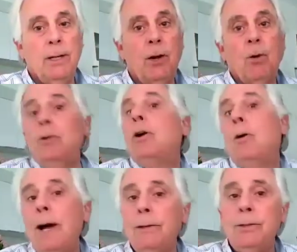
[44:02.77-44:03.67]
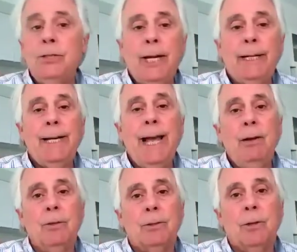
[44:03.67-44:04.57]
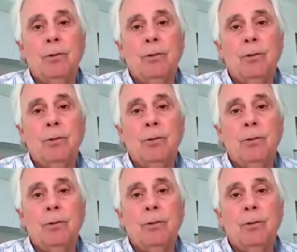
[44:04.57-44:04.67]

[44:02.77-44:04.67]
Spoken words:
go out and check it out.